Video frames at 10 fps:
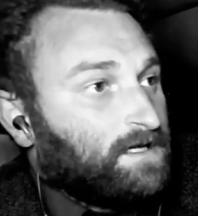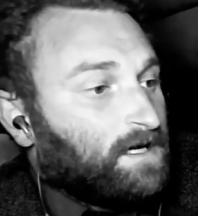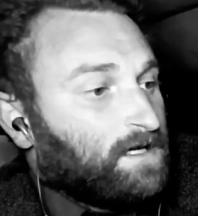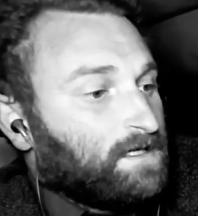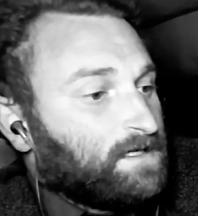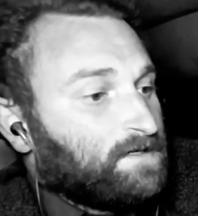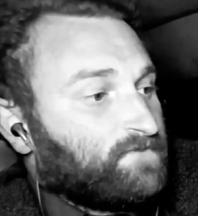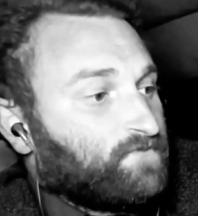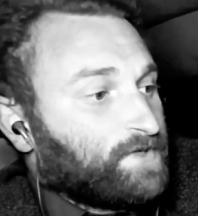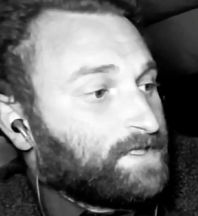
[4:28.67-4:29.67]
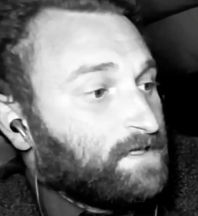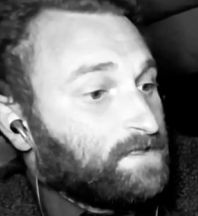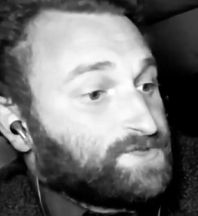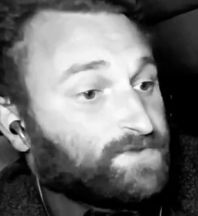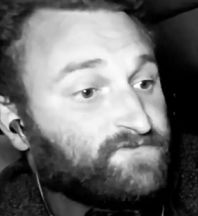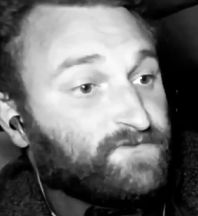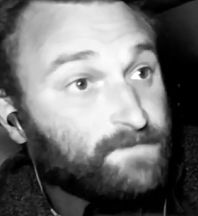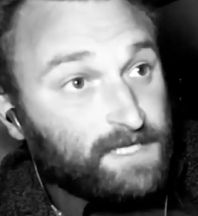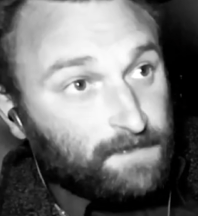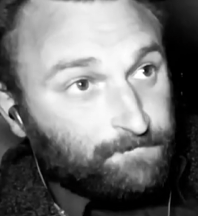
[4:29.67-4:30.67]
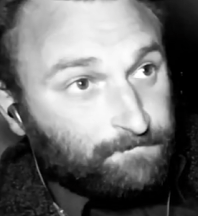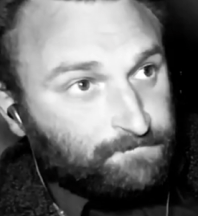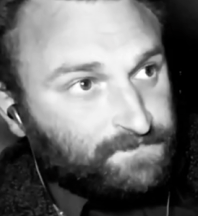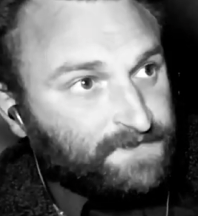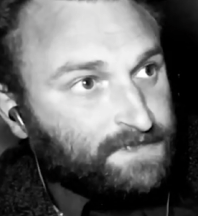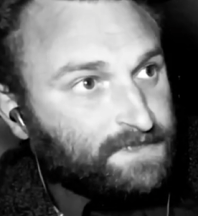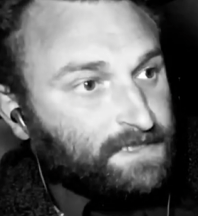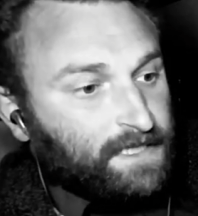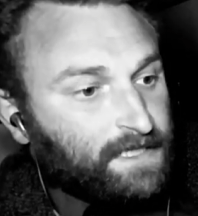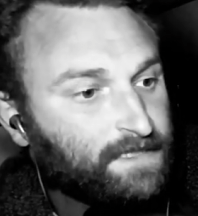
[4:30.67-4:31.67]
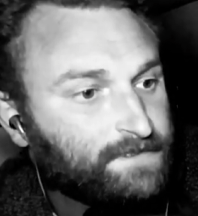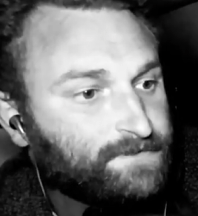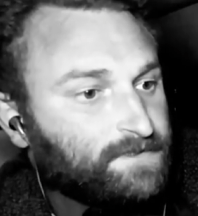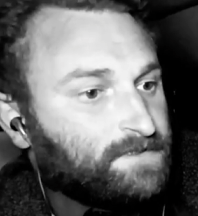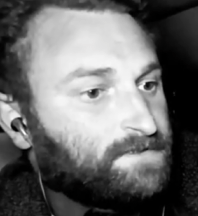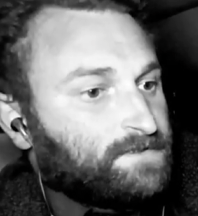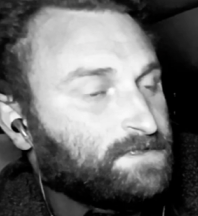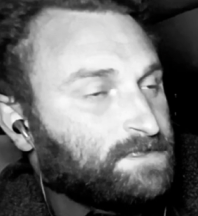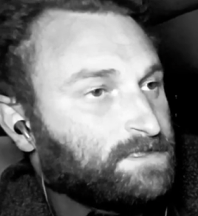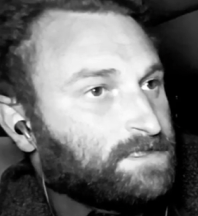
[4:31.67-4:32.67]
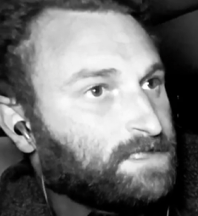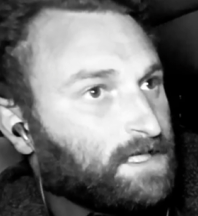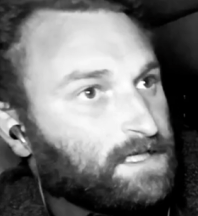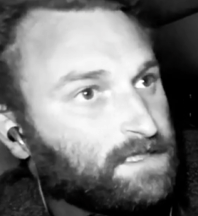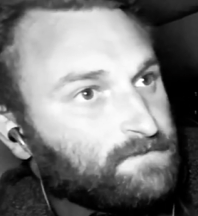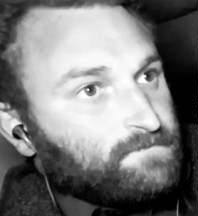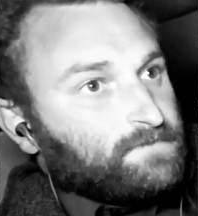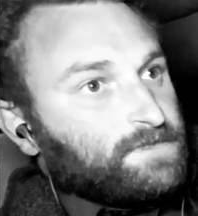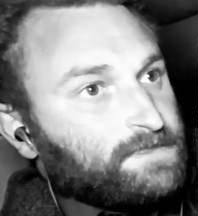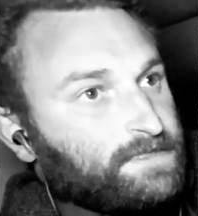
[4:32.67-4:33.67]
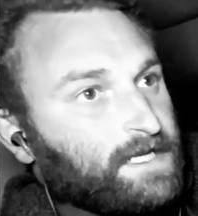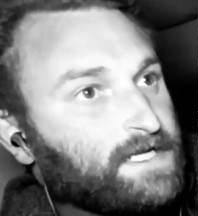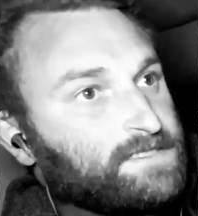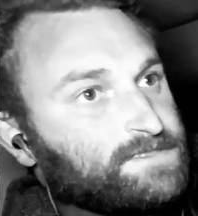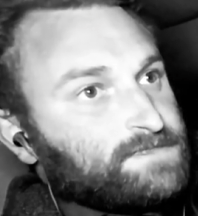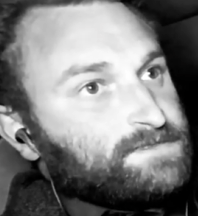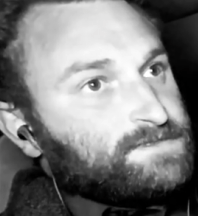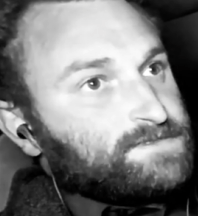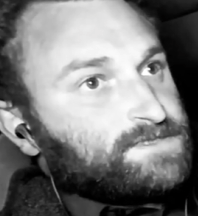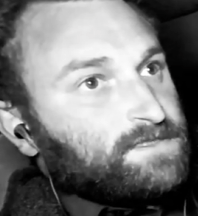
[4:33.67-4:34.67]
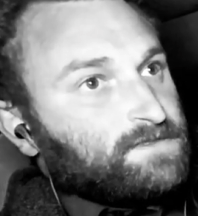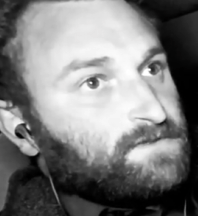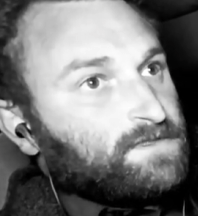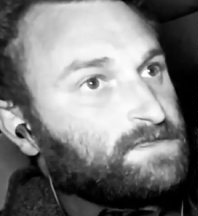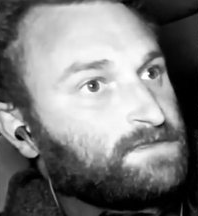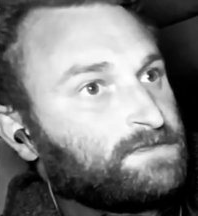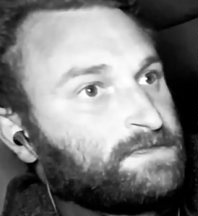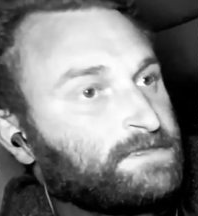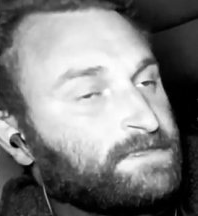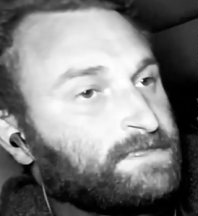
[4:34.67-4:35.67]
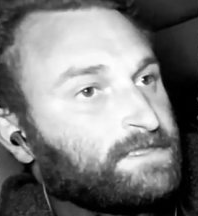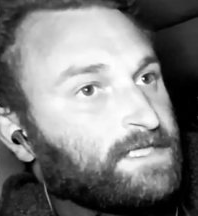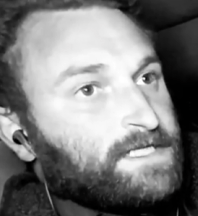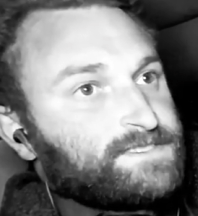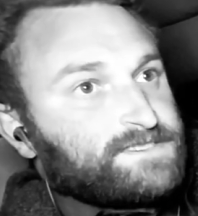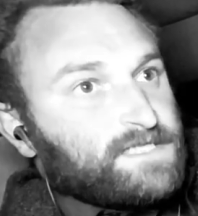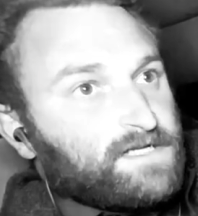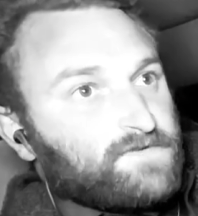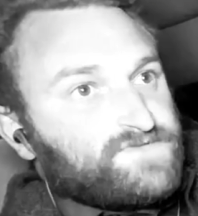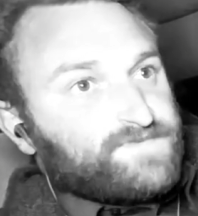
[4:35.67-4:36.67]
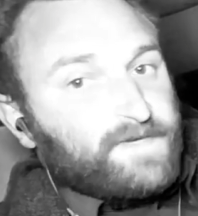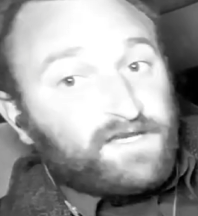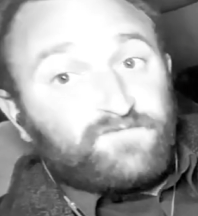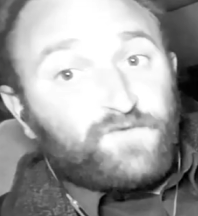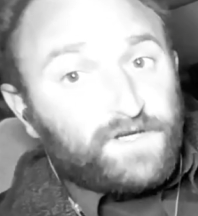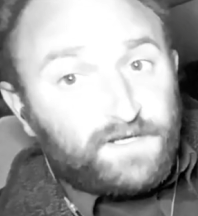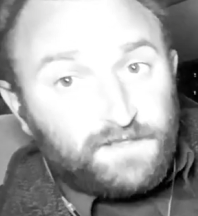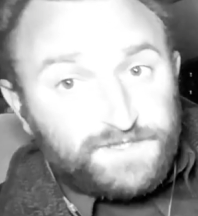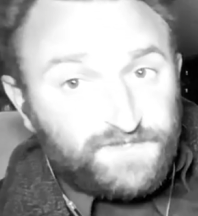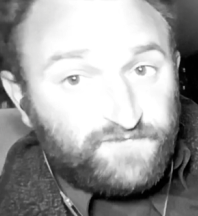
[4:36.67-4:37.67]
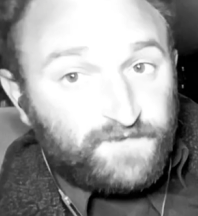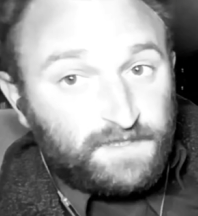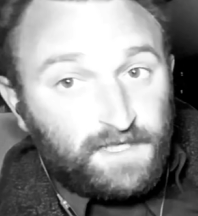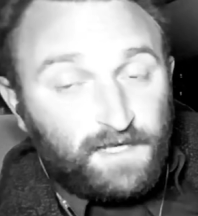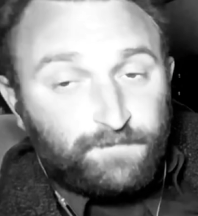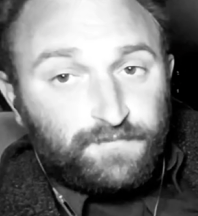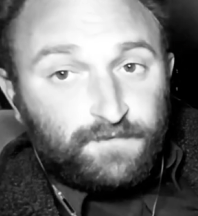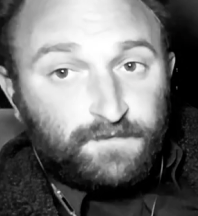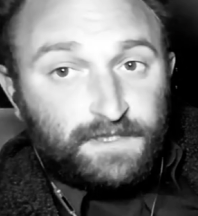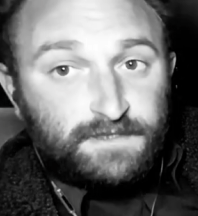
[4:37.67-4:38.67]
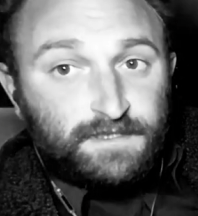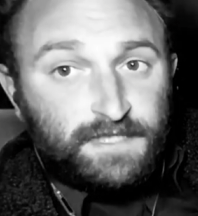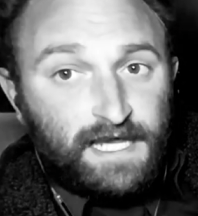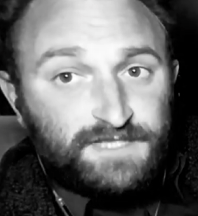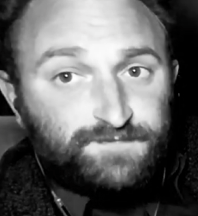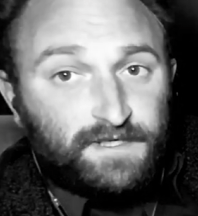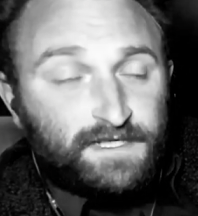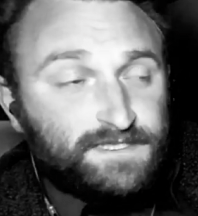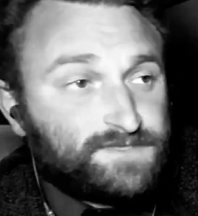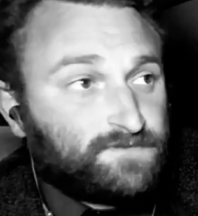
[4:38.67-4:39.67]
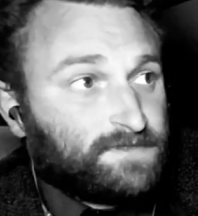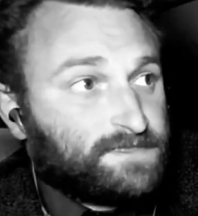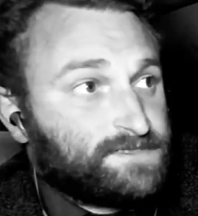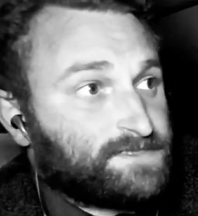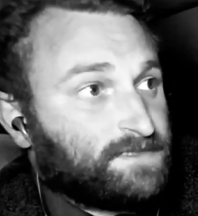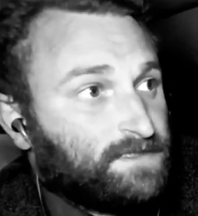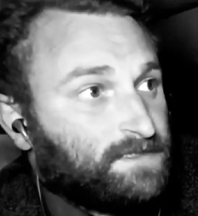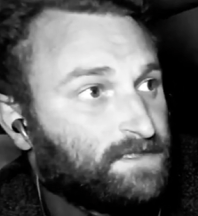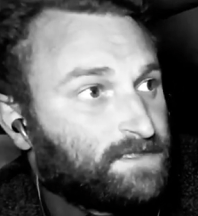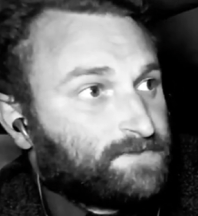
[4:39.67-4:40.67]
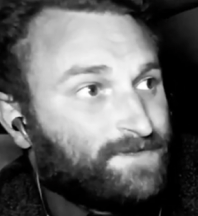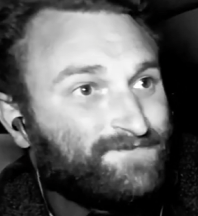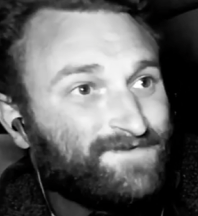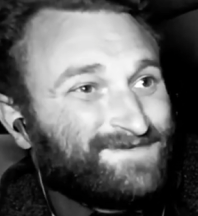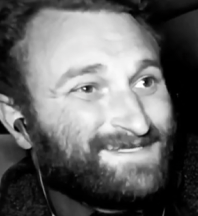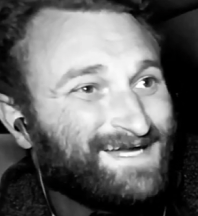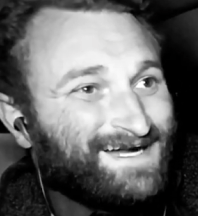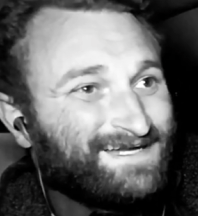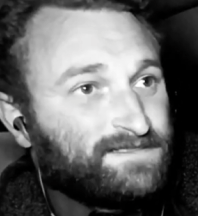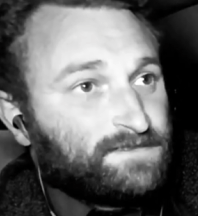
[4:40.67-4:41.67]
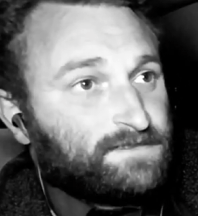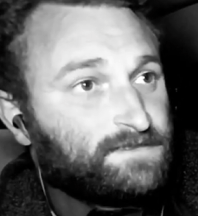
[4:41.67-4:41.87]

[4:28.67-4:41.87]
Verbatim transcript: uh, forty dollars would fill me up. And, um, and so instead of spending forty dollars to fill up when the gas price was three fifty-nine